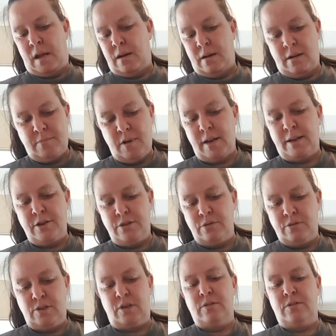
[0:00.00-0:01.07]
Now I'm not going to
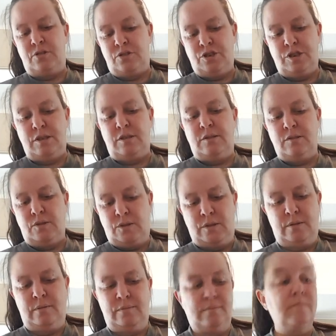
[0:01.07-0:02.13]
use all this cheese
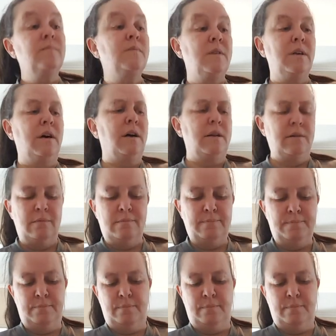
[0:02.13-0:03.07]
on